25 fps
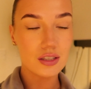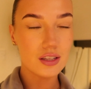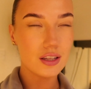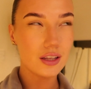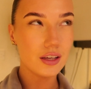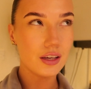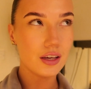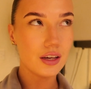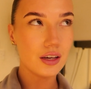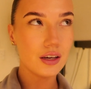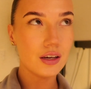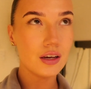of the
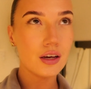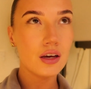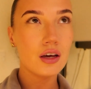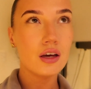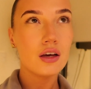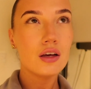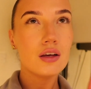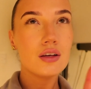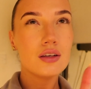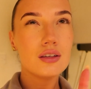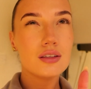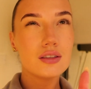year.
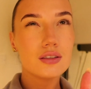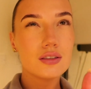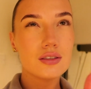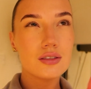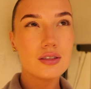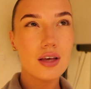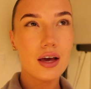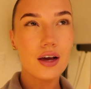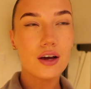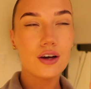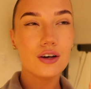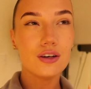
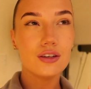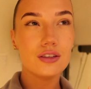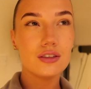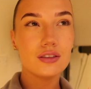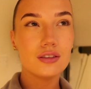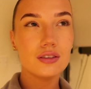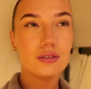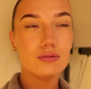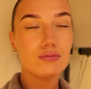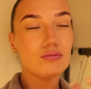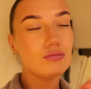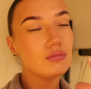
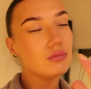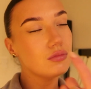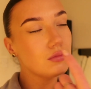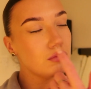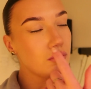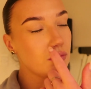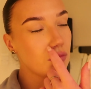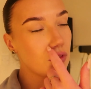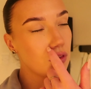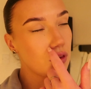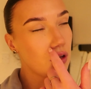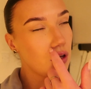Second,
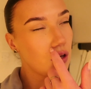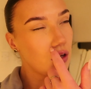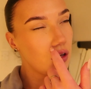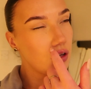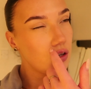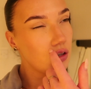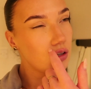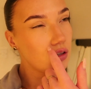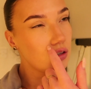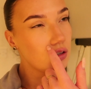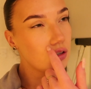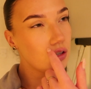mm,
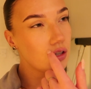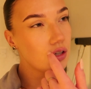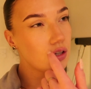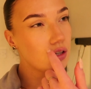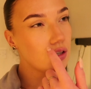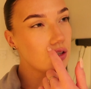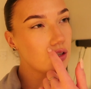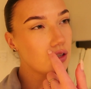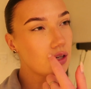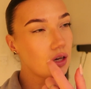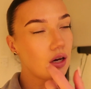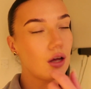third?
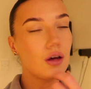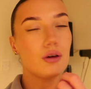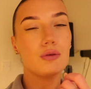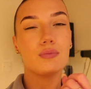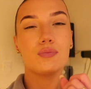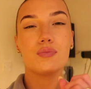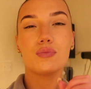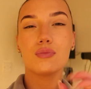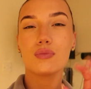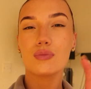I don't know.